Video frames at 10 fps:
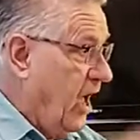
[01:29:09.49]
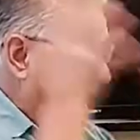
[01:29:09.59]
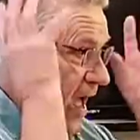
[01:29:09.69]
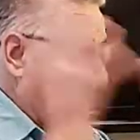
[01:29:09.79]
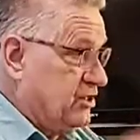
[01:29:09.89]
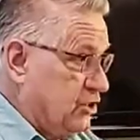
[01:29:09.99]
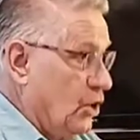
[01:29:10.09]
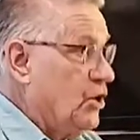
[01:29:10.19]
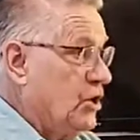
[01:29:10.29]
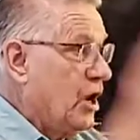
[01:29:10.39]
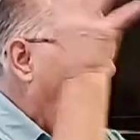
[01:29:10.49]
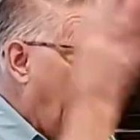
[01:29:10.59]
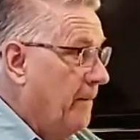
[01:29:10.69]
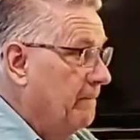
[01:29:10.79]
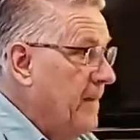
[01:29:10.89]
a certain
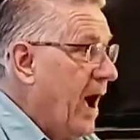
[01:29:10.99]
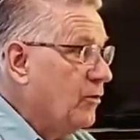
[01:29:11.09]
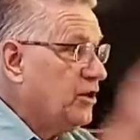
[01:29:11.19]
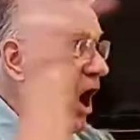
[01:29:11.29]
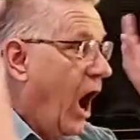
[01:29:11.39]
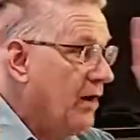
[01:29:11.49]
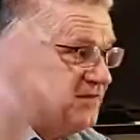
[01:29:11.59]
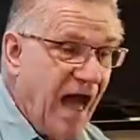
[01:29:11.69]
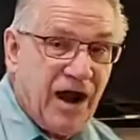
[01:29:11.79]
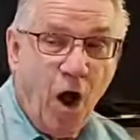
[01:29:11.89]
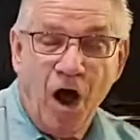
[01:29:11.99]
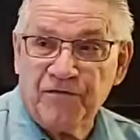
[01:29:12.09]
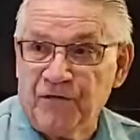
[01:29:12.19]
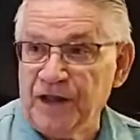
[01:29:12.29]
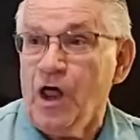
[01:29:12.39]
amount of that
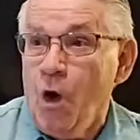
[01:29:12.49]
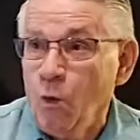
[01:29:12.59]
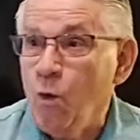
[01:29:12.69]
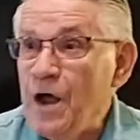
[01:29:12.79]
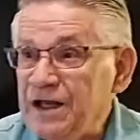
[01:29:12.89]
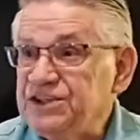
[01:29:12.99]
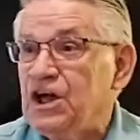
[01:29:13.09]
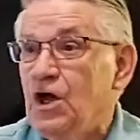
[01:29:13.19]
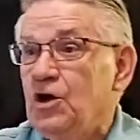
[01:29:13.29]
offering went